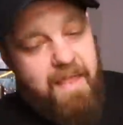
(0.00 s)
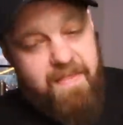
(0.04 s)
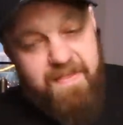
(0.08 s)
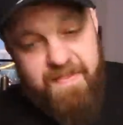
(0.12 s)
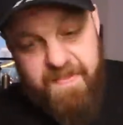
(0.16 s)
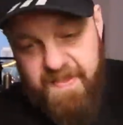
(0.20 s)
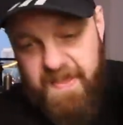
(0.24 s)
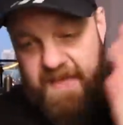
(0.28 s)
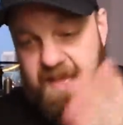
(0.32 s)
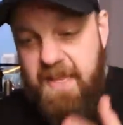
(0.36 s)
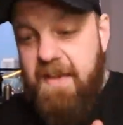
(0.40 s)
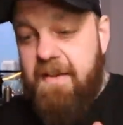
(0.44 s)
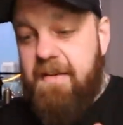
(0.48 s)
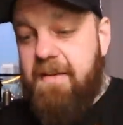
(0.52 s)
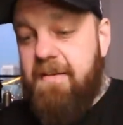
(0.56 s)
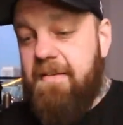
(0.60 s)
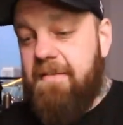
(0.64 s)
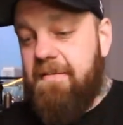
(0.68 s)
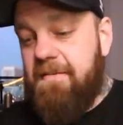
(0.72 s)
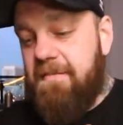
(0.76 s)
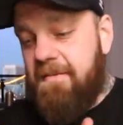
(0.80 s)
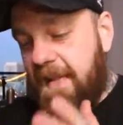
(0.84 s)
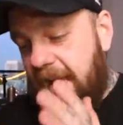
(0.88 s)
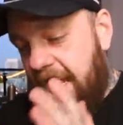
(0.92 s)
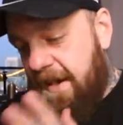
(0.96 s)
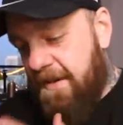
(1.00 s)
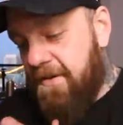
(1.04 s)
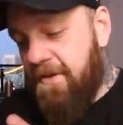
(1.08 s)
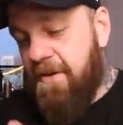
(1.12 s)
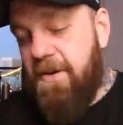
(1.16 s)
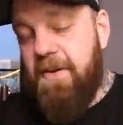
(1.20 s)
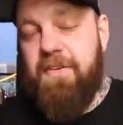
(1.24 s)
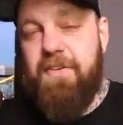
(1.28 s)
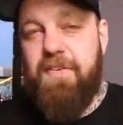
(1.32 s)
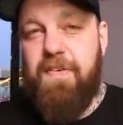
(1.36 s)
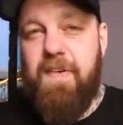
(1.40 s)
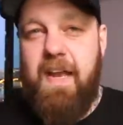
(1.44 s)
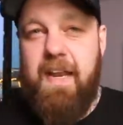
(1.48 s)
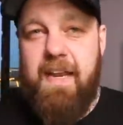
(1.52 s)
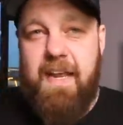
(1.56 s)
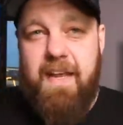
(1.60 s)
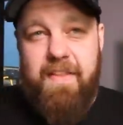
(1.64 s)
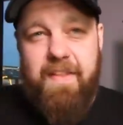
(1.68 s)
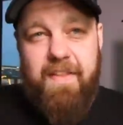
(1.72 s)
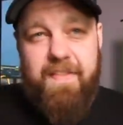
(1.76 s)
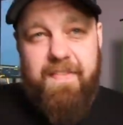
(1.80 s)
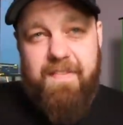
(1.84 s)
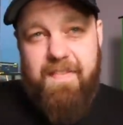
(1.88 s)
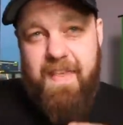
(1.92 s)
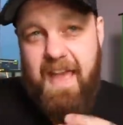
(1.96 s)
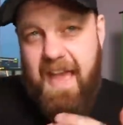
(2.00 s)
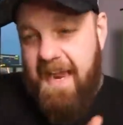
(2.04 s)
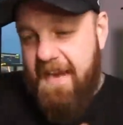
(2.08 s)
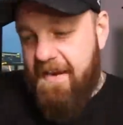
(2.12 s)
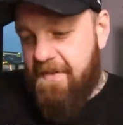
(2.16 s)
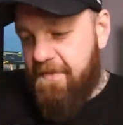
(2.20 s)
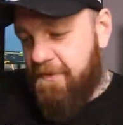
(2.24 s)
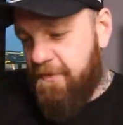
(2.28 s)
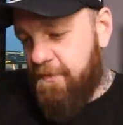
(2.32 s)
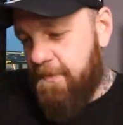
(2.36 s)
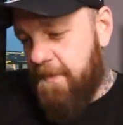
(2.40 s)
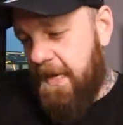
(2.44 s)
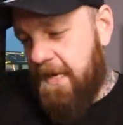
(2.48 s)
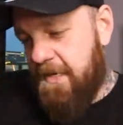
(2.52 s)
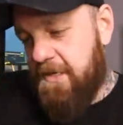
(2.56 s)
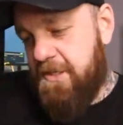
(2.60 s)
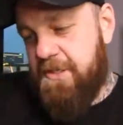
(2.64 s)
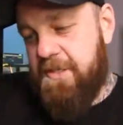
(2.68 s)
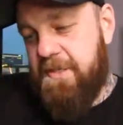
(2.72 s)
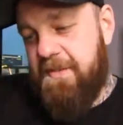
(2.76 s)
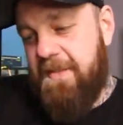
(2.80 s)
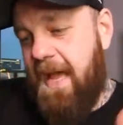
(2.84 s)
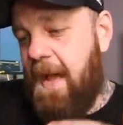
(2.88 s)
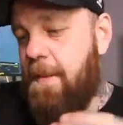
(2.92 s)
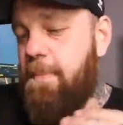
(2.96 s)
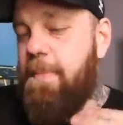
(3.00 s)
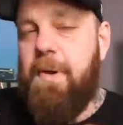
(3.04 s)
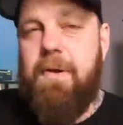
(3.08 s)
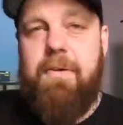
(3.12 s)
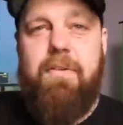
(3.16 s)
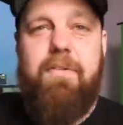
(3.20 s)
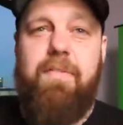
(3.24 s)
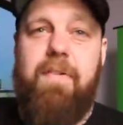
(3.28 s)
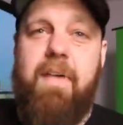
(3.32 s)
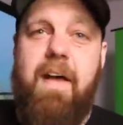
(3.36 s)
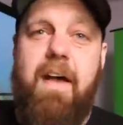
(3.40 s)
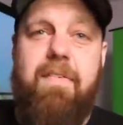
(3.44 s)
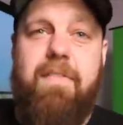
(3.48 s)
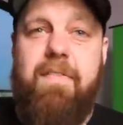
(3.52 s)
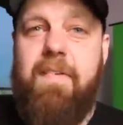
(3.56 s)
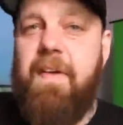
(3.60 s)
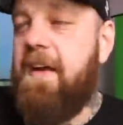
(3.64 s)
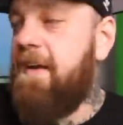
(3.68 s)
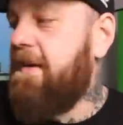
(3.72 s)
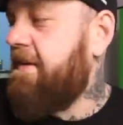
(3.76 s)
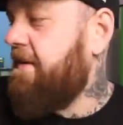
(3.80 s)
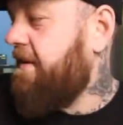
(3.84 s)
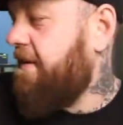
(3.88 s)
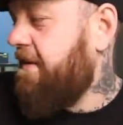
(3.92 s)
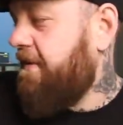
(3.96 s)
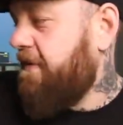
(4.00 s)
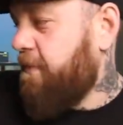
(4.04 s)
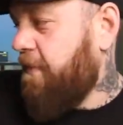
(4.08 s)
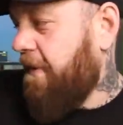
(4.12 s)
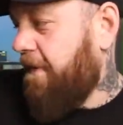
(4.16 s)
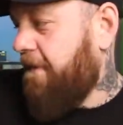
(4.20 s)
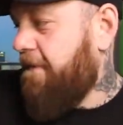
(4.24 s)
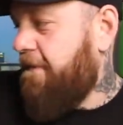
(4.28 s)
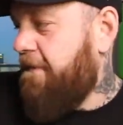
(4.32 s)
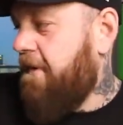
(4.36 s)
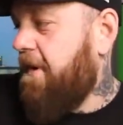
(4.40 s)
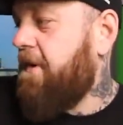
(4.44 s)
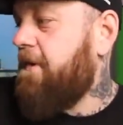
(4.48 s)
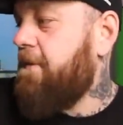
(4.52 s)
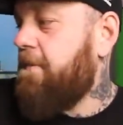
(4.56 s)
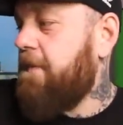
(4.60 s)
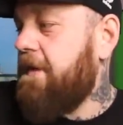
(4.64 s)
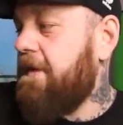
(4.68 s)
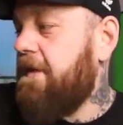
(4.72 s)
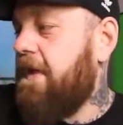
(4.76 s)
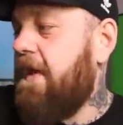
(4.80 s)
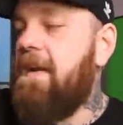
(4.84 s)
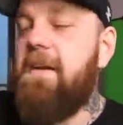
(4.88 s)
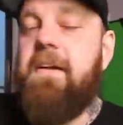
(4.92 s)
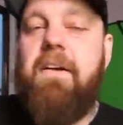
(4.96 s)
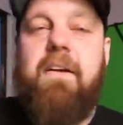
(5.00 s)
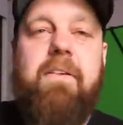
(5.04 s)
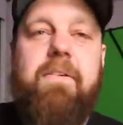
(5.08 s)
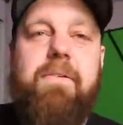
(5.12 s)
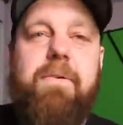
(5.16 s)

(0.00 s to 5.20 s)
And then later on to find out that that information, that butterfly effect is what fucked me later,